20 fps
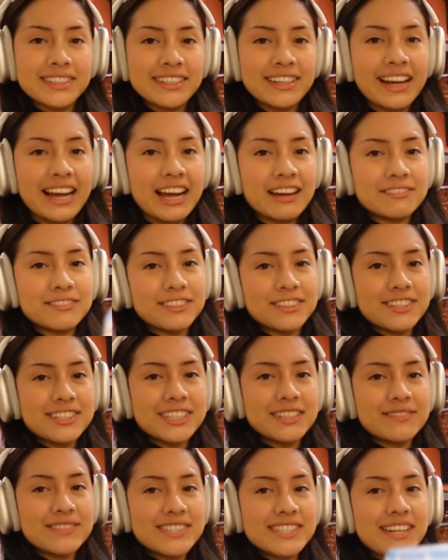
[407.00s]
After
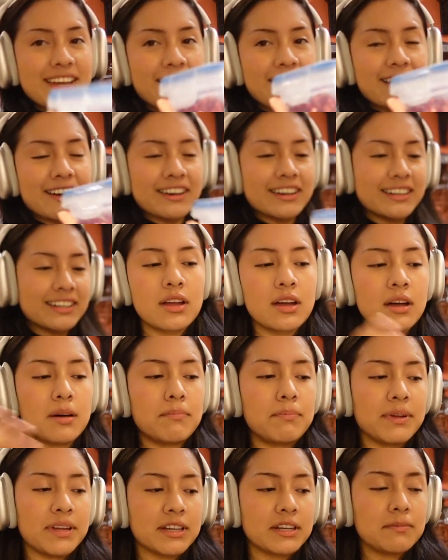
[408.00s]
gym snack, a
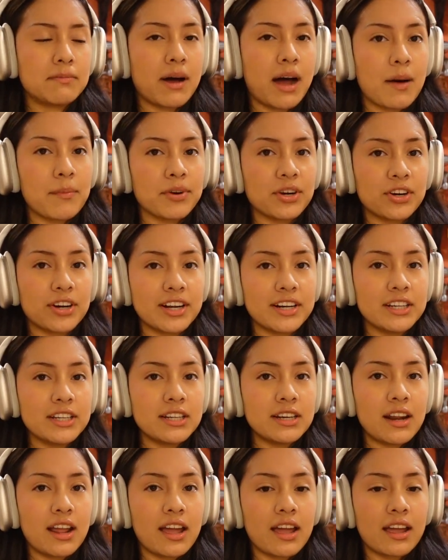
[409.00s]
big pomegranate,
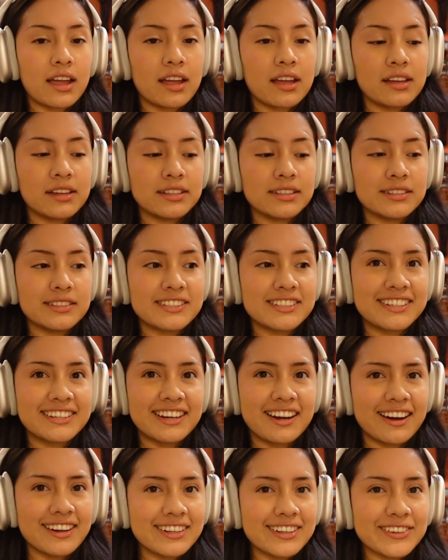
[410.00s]
and
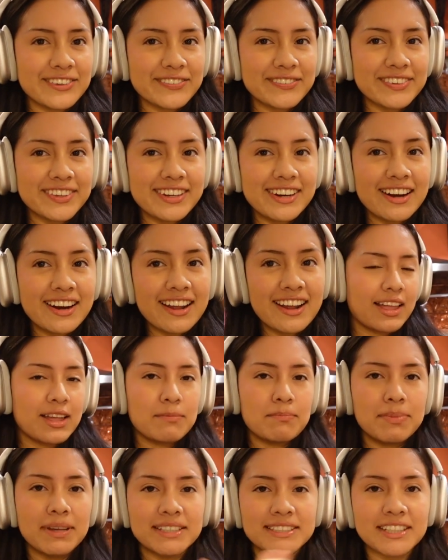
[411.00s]
cut it open and
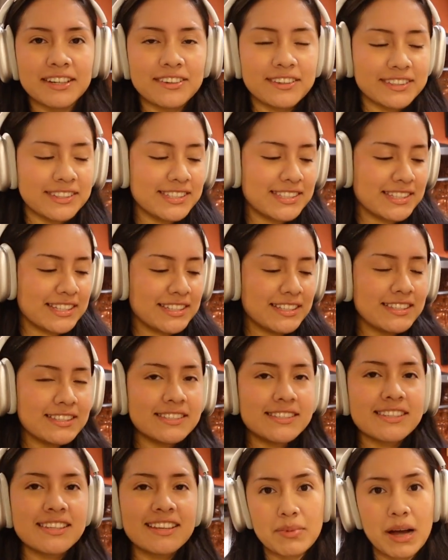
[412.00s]
picked out all the
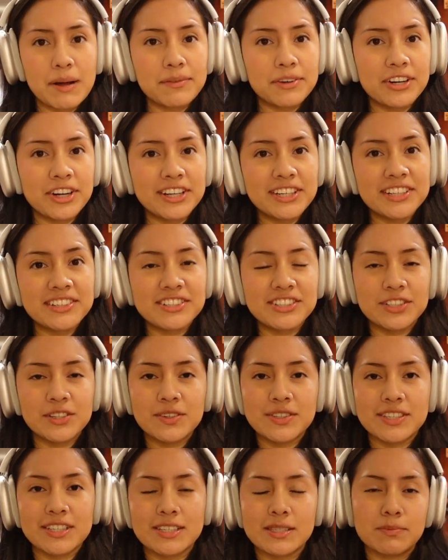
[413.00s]
seeds. Pomegranate
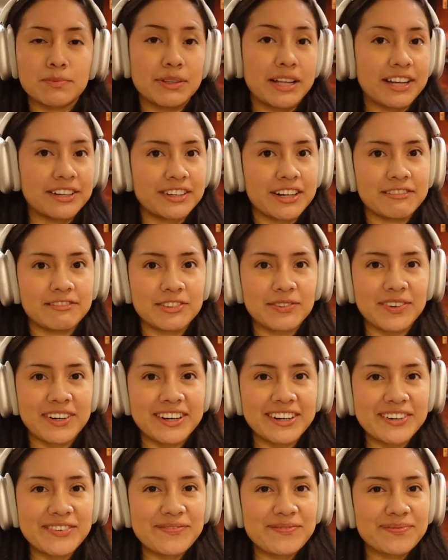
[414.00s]
juice like splattered
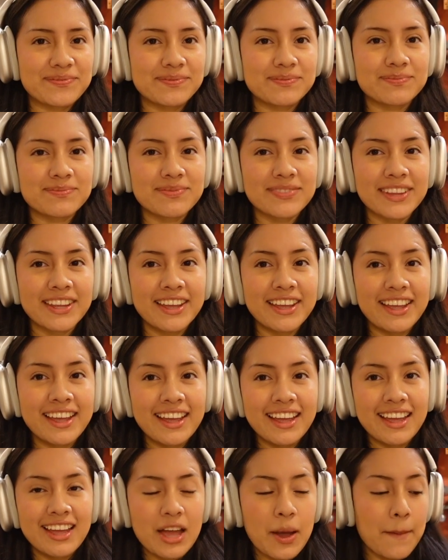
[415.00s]
everywhere,
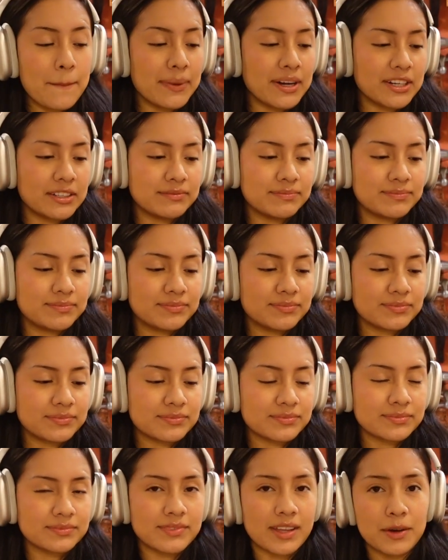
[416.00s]
but
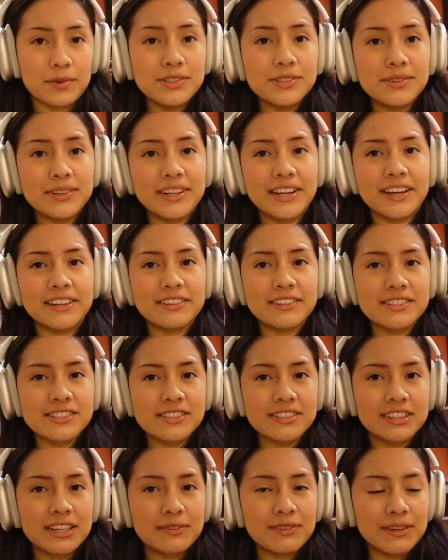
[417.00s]
I would do it again because
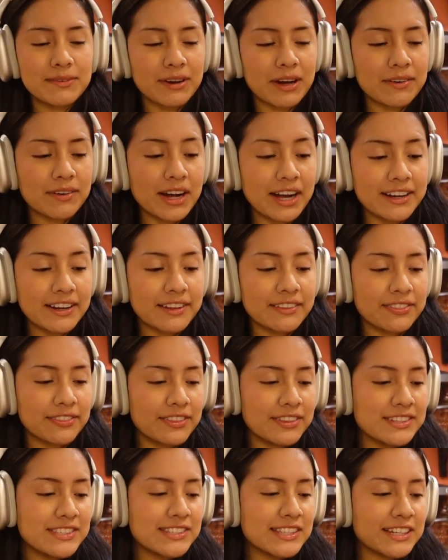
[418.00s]
look how many I got
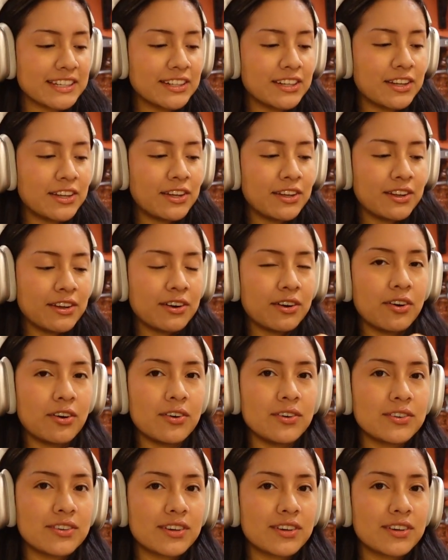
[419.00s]
this like whole